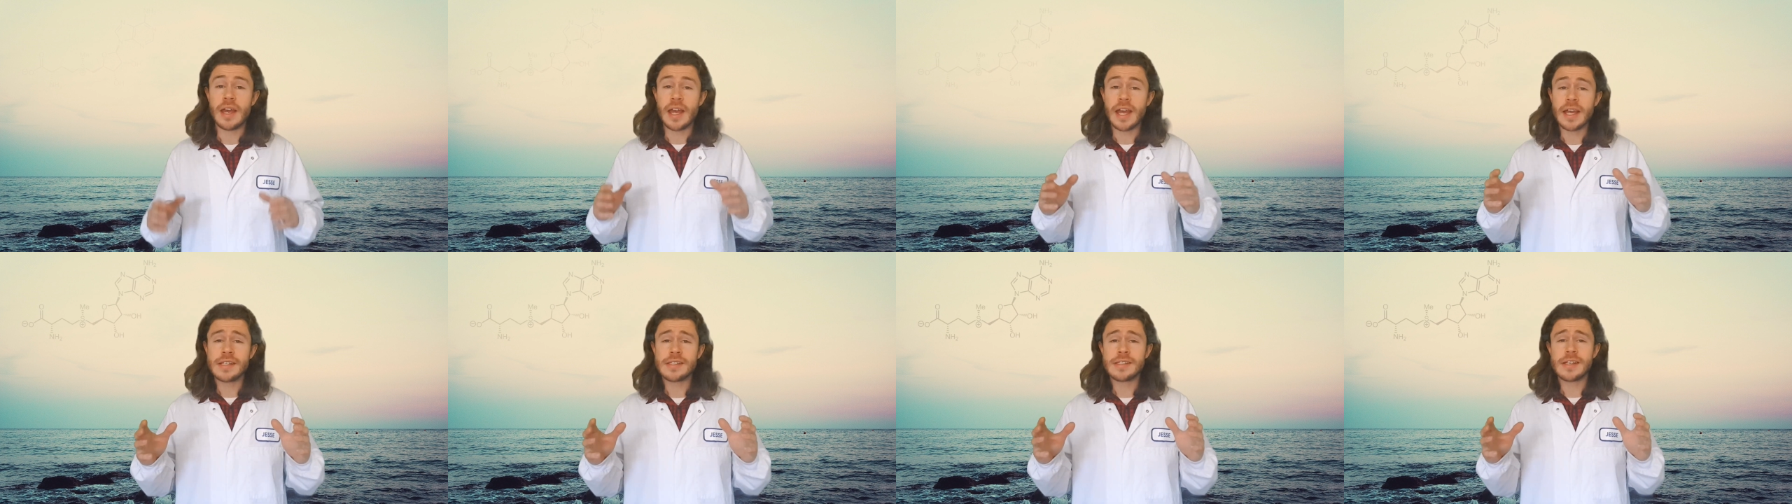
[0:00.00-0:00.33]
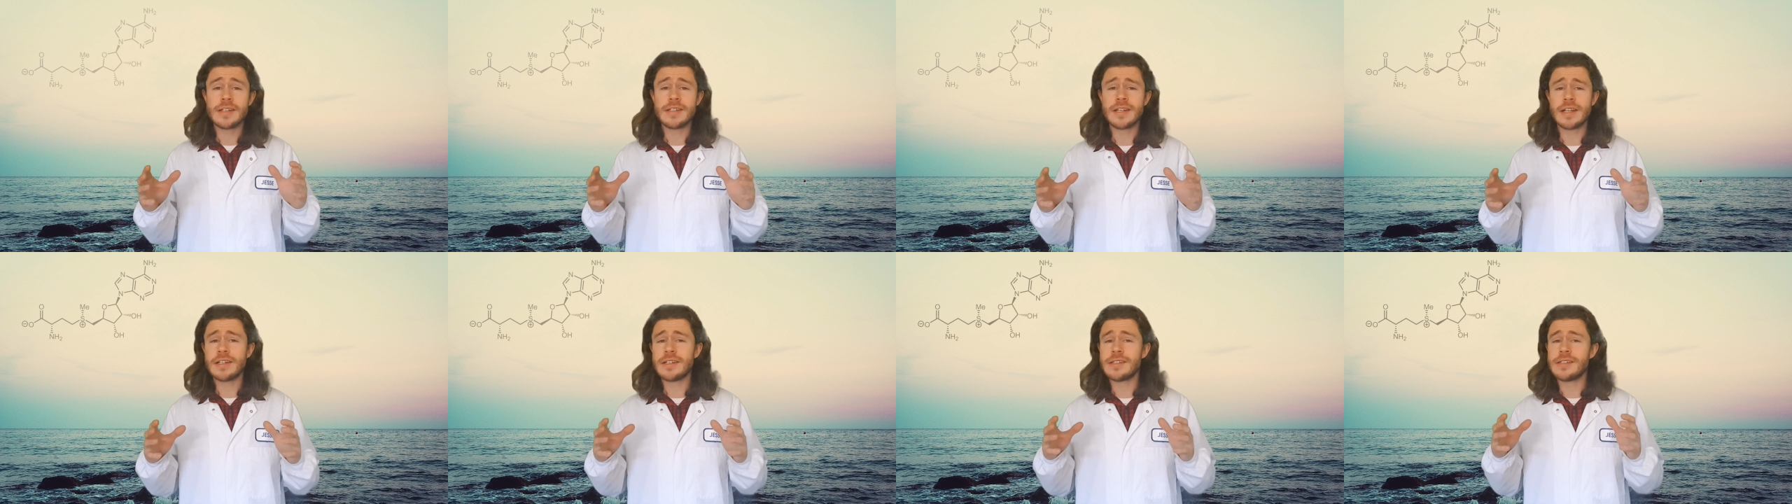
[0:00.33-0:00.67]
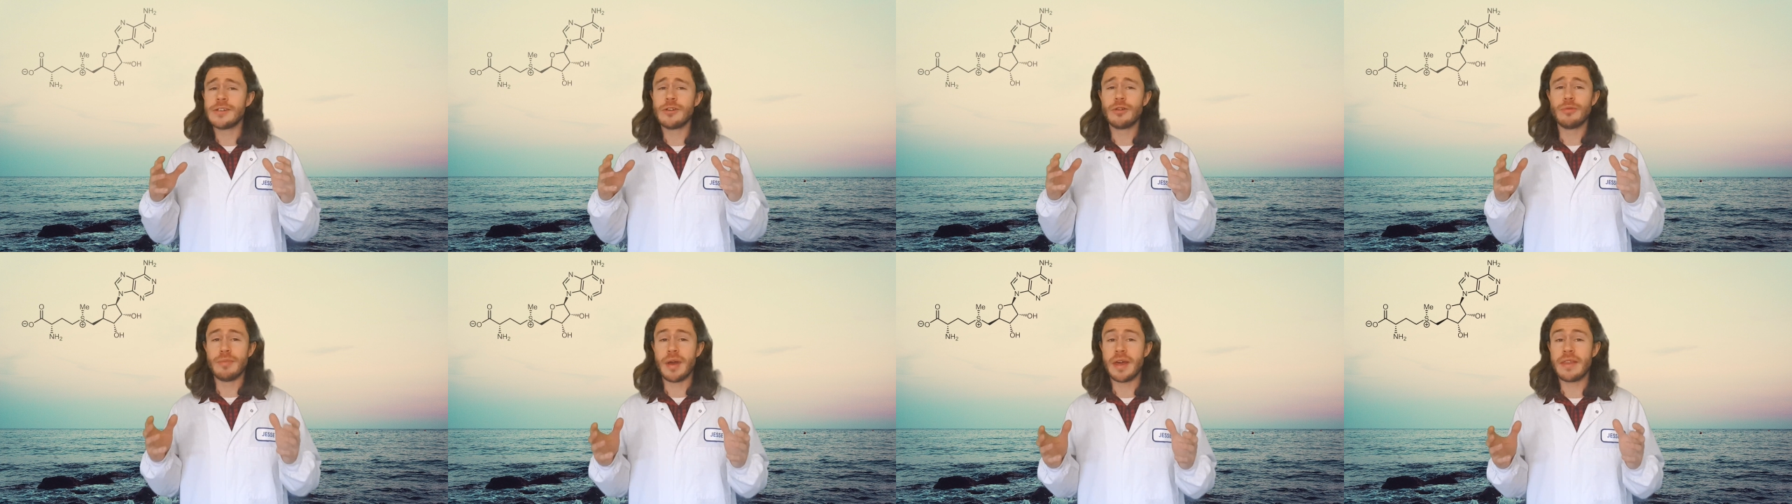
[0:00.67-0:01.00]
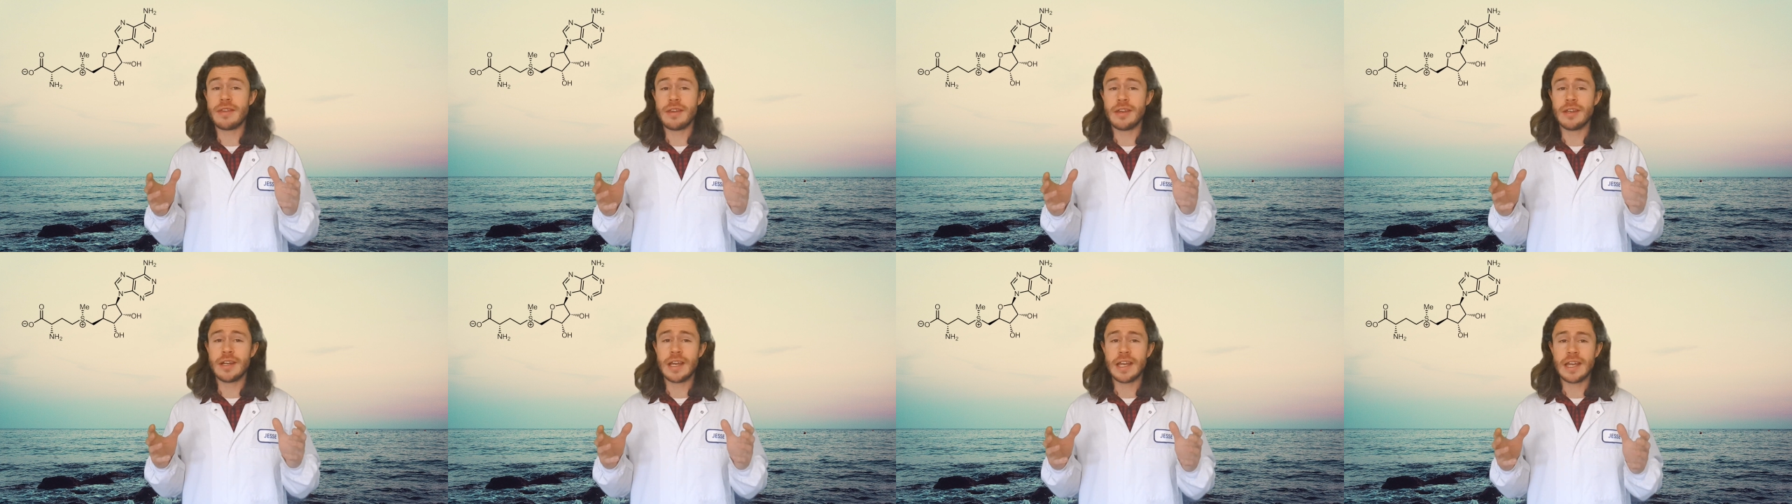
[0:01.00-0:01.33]
S-adenosyl
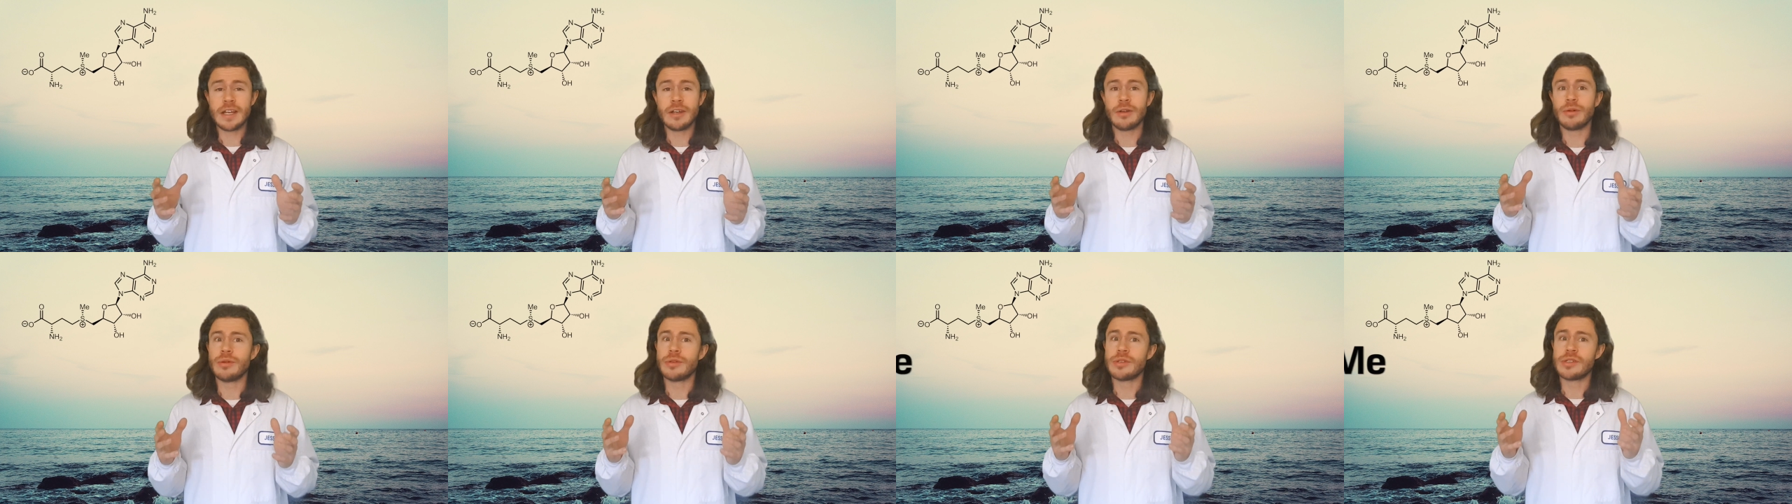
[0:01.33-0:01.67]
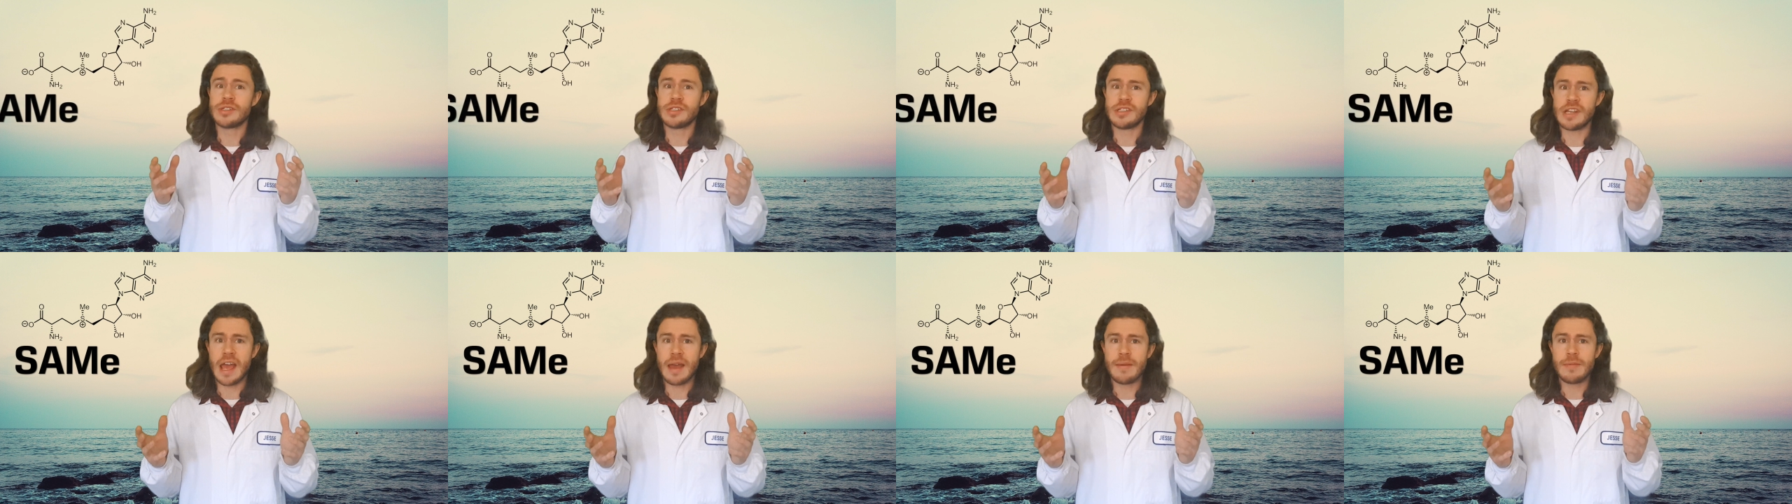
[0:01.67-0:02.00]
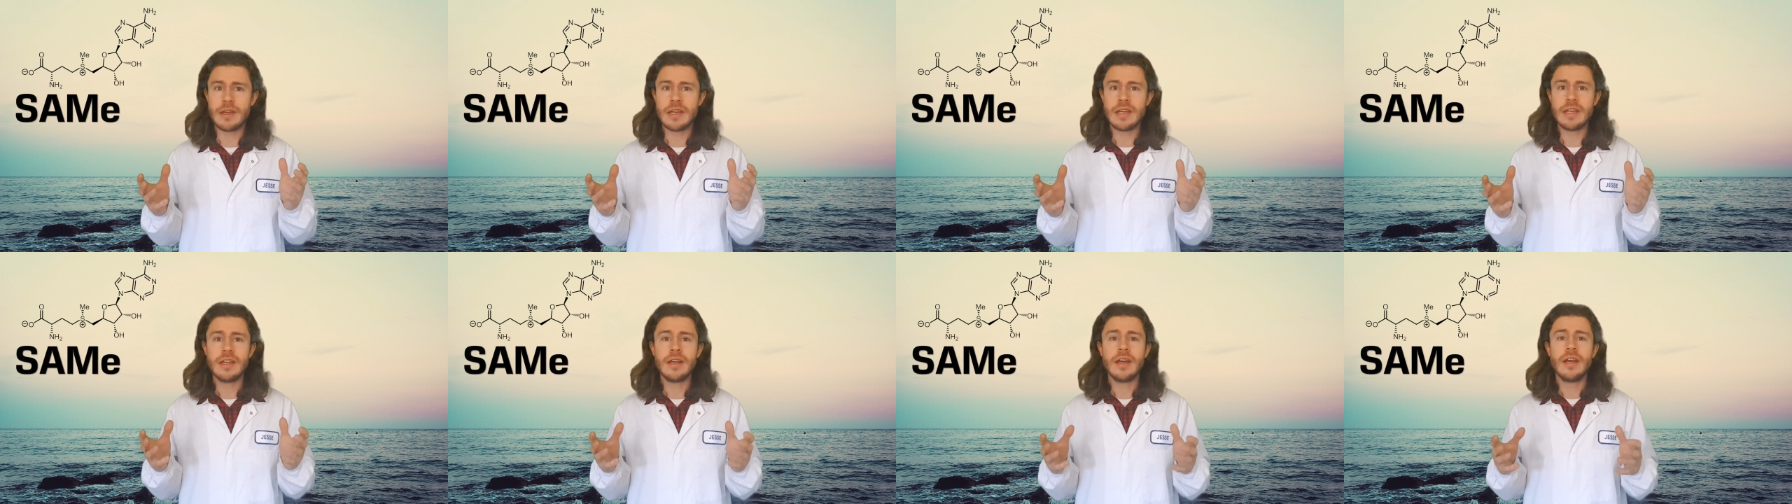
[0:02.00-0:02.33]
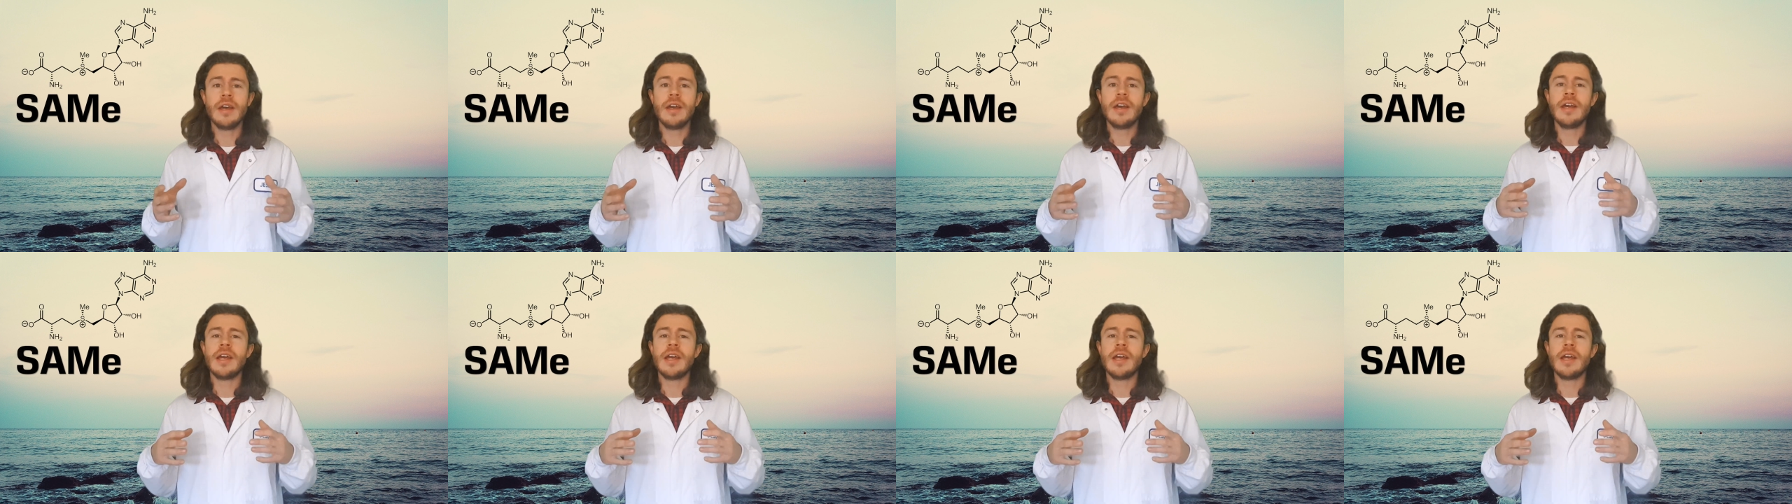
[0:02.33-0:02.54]
methionine, or SAMe,